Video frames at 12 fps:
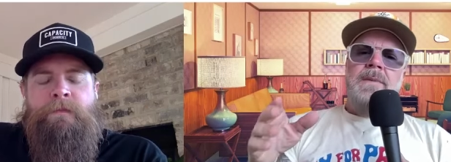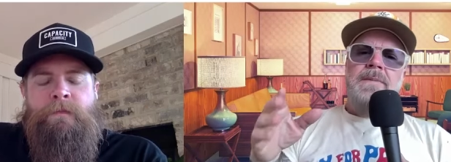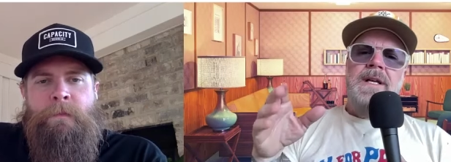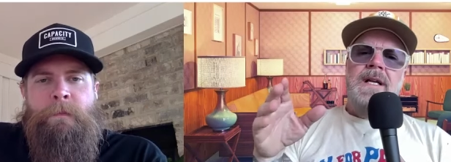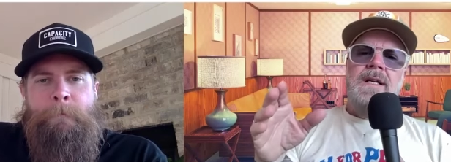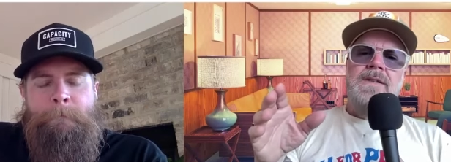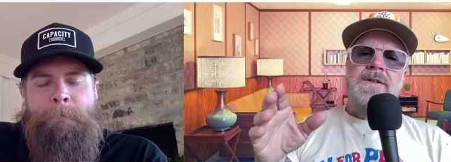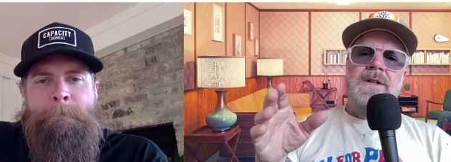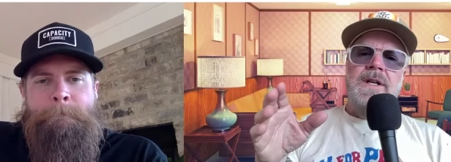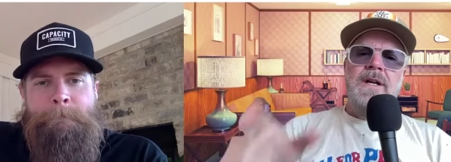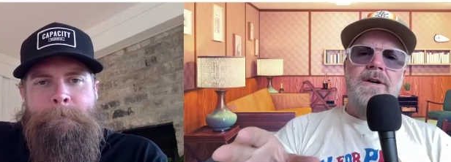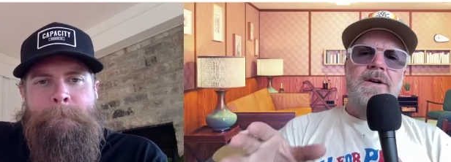Speaker 1: Because
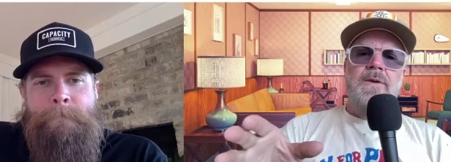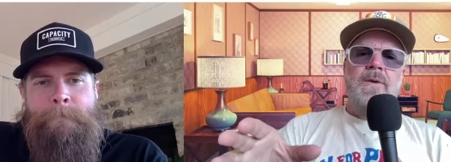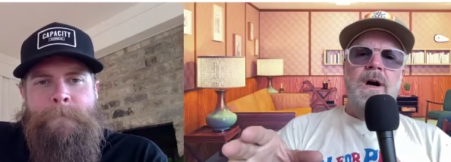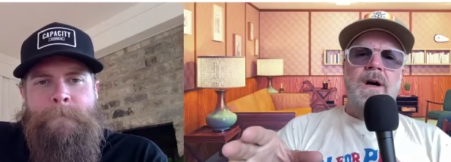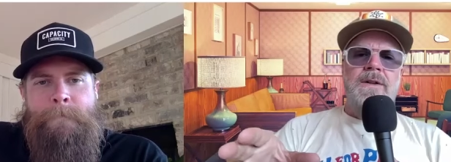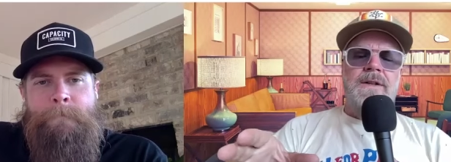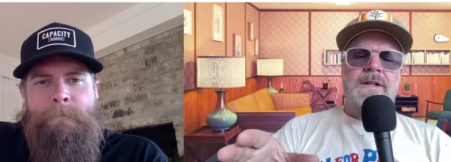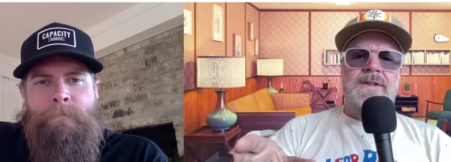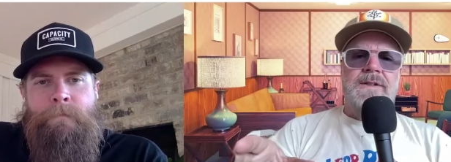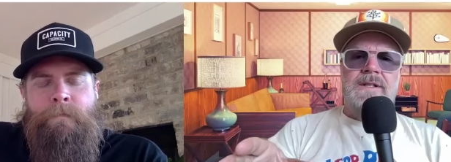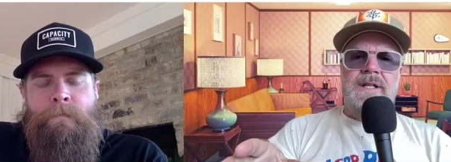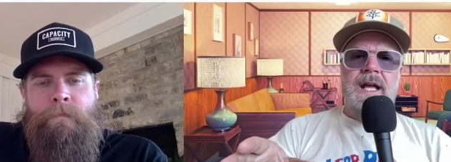here you are in the
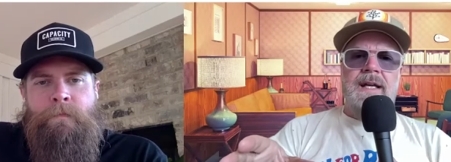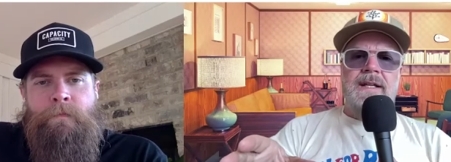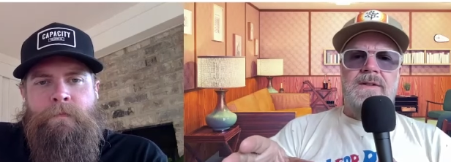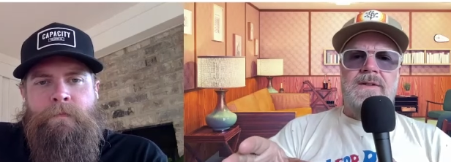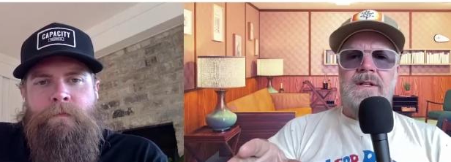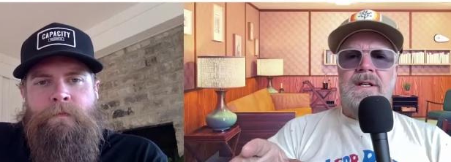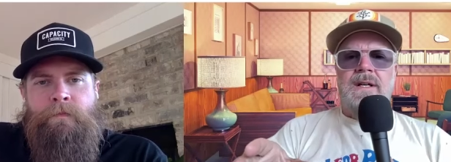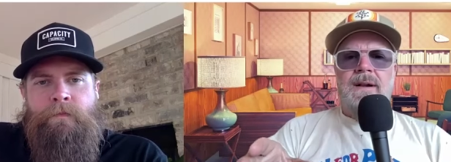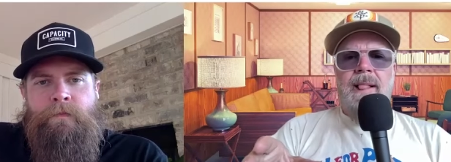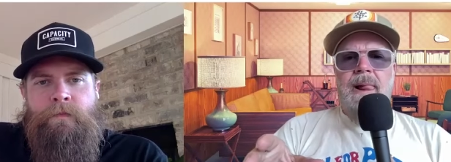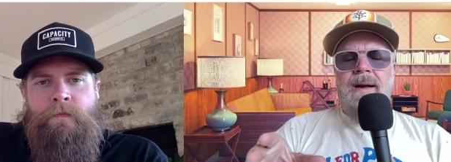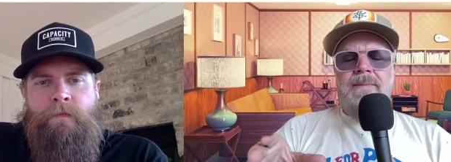states,
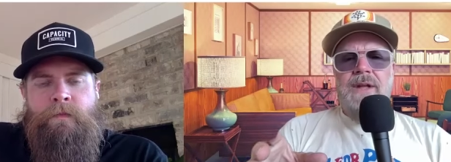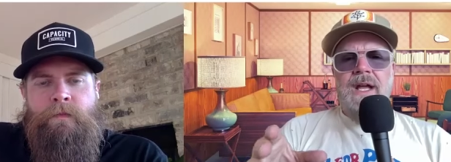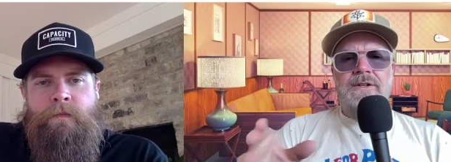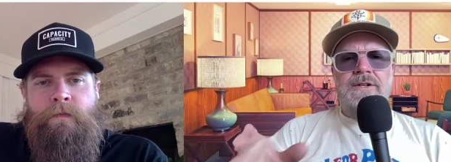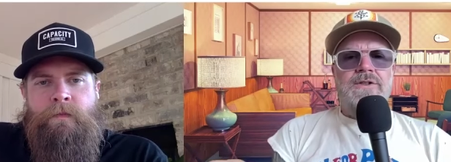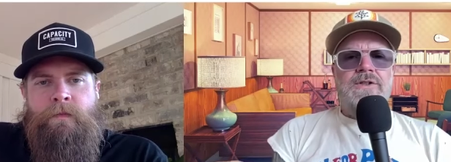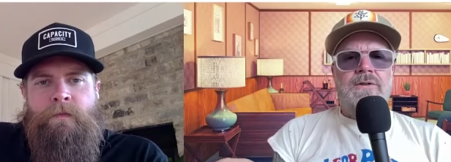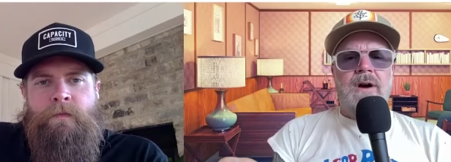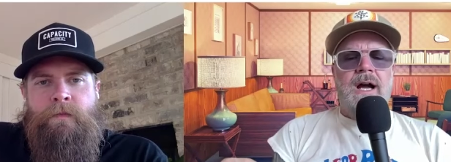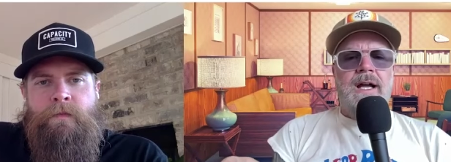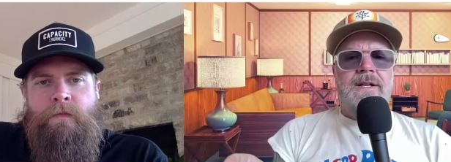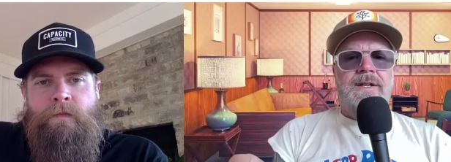and you're
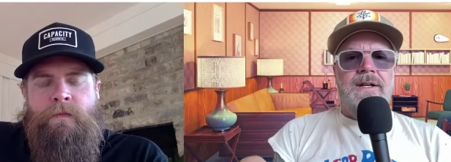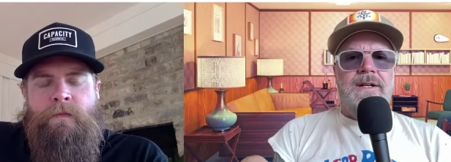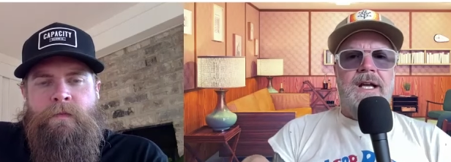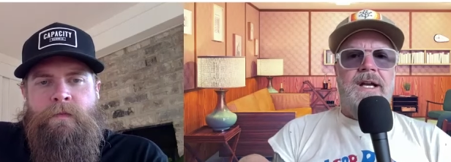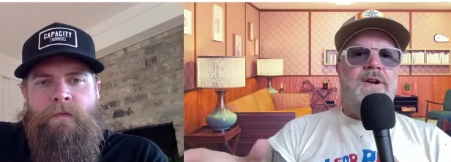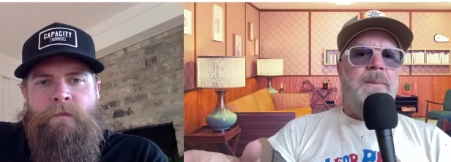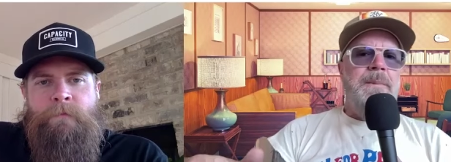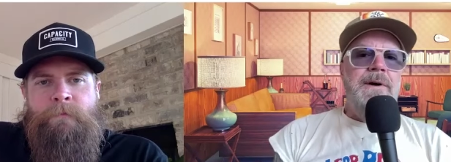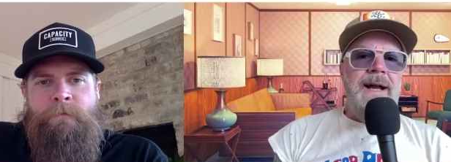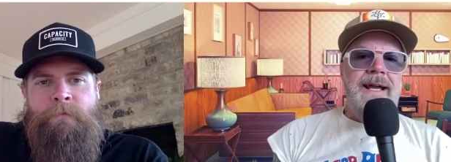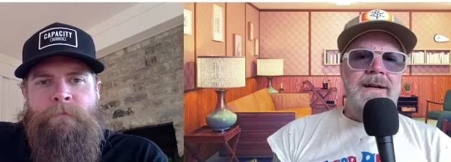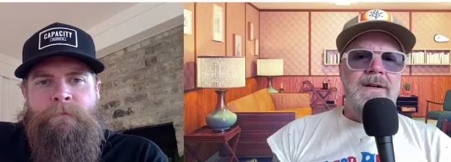trying to you know you're
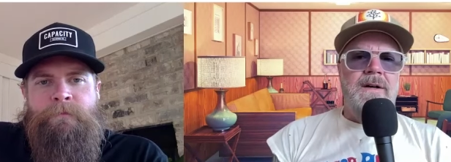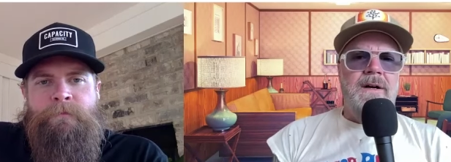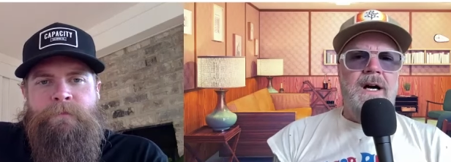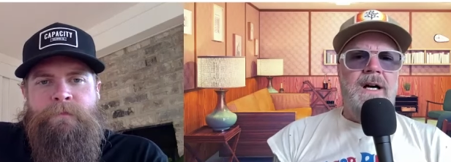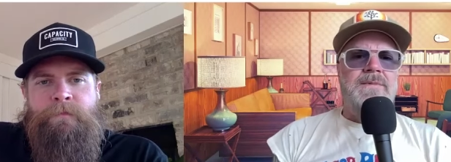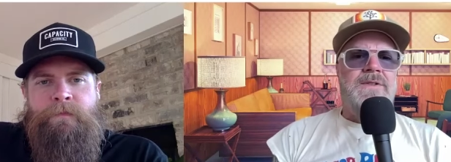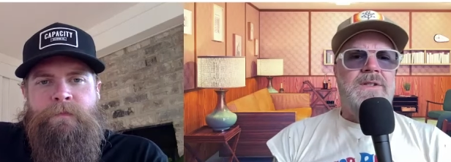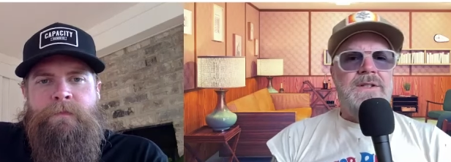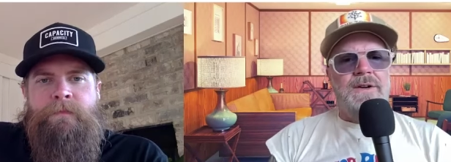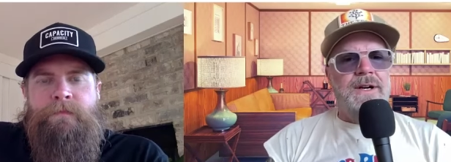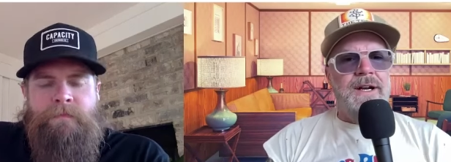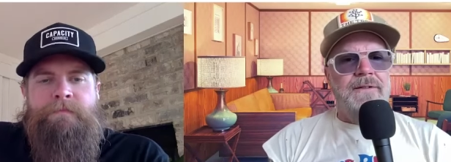playing clubs,
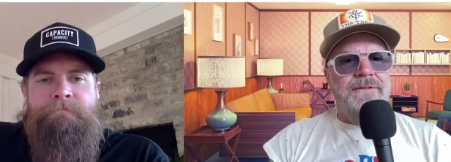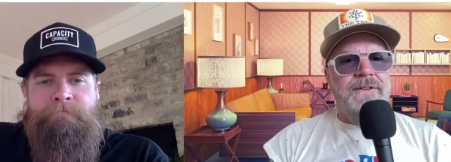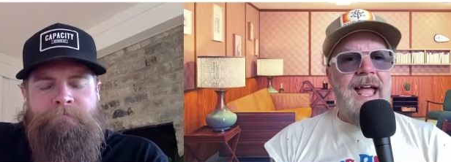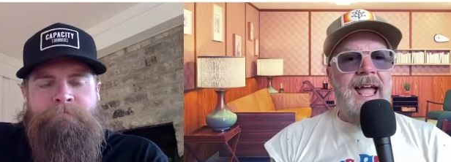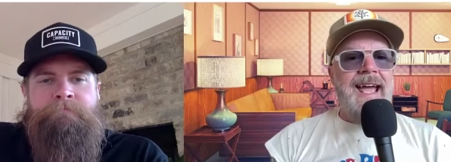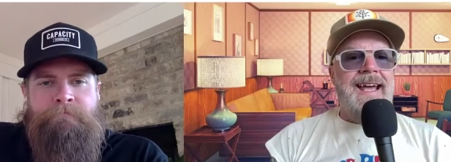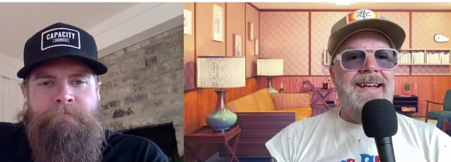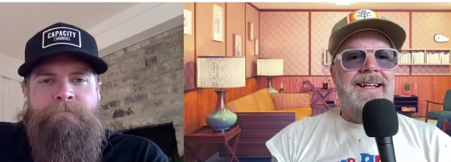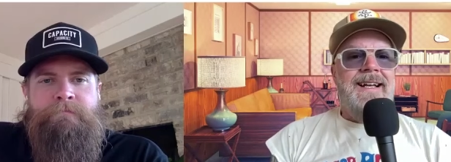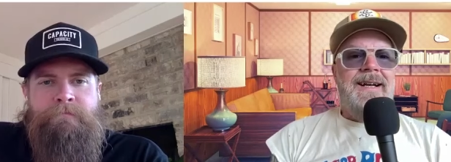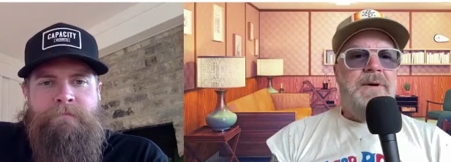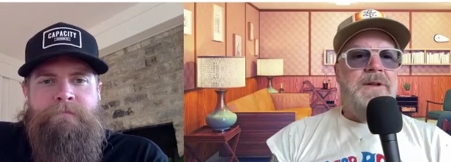you're in a
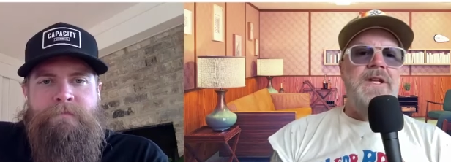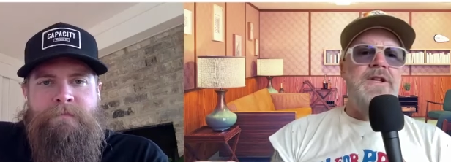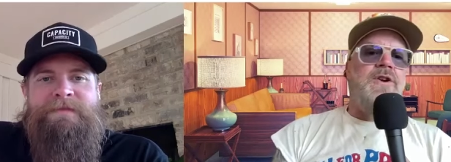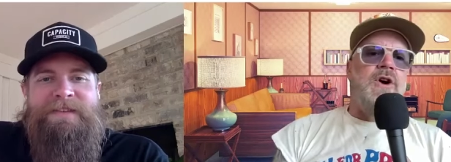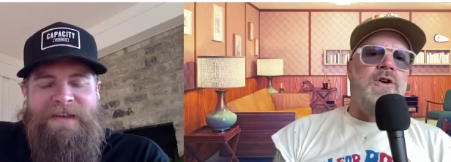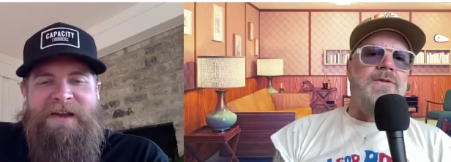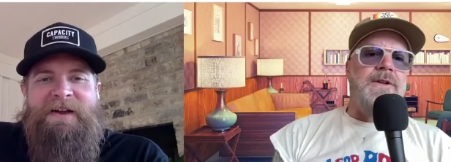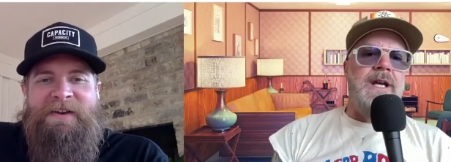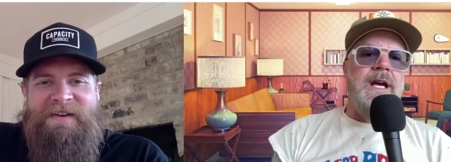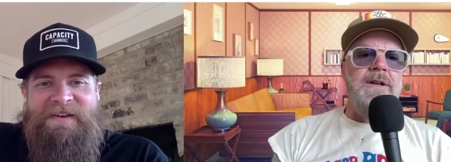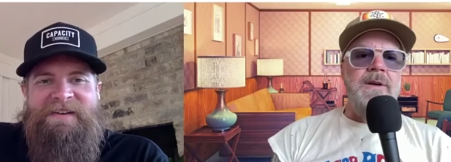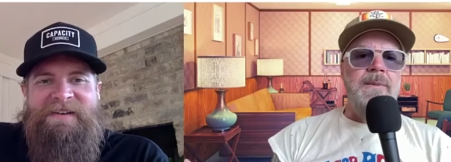van, but then you go over yeah.
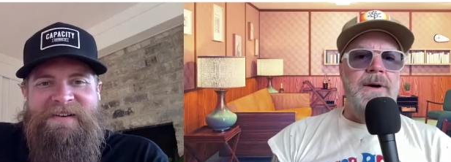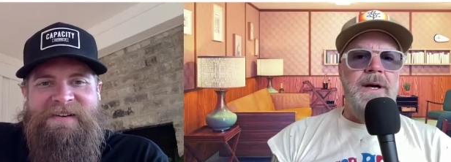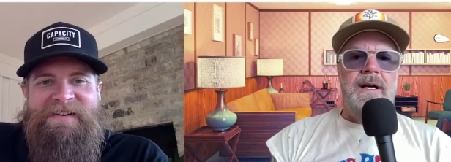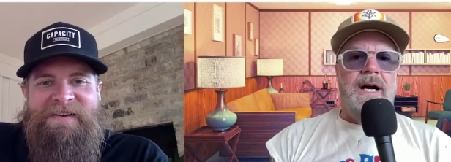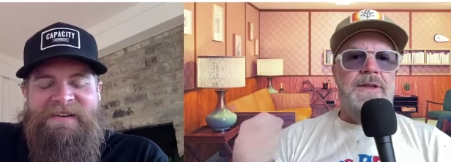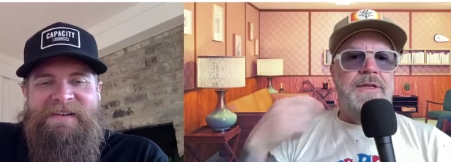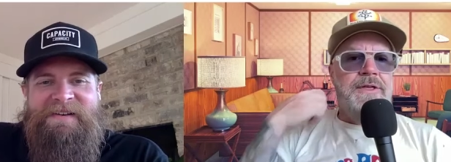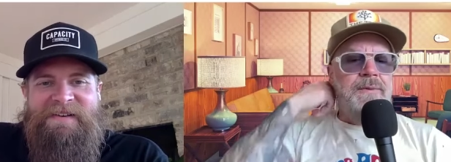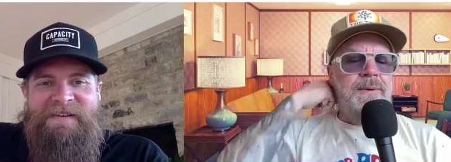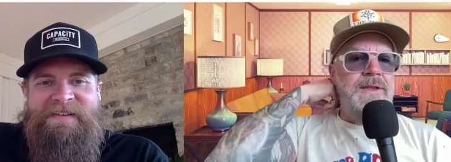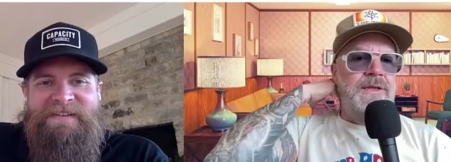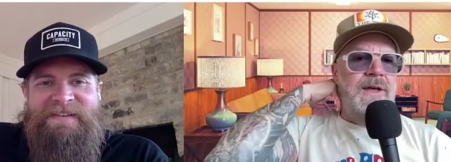there and you play to like
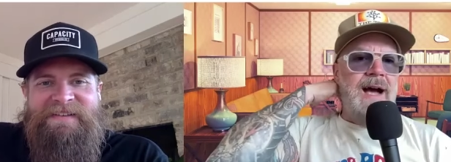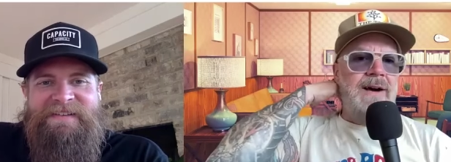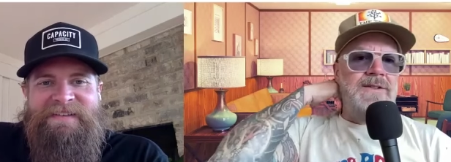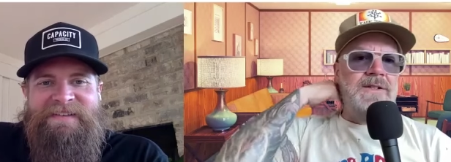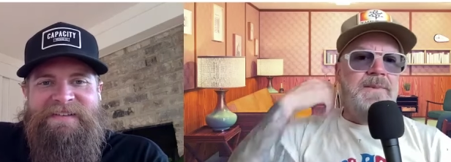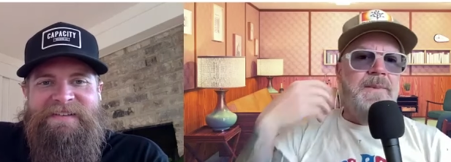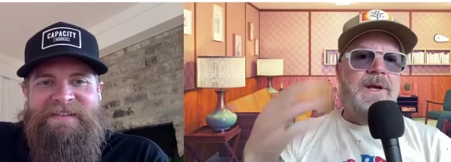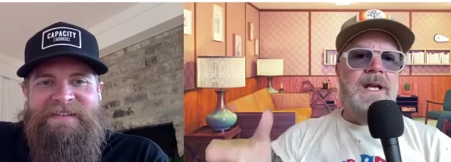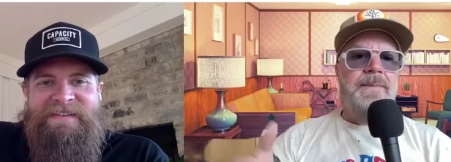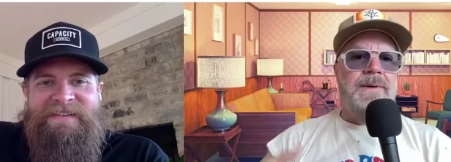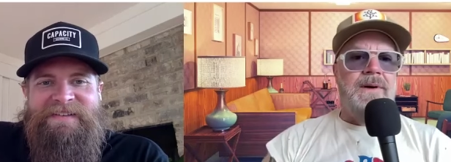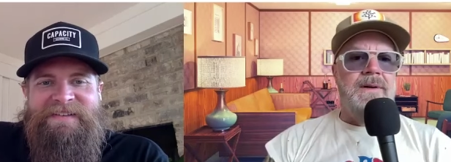three thousand
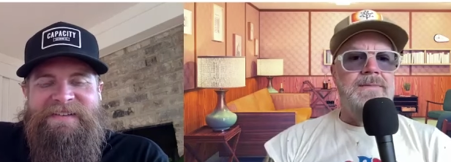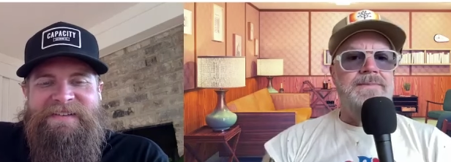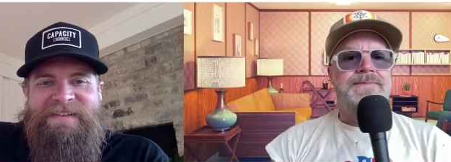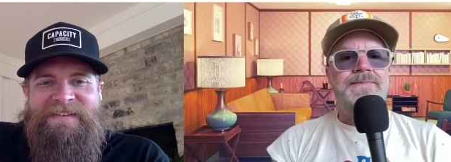people.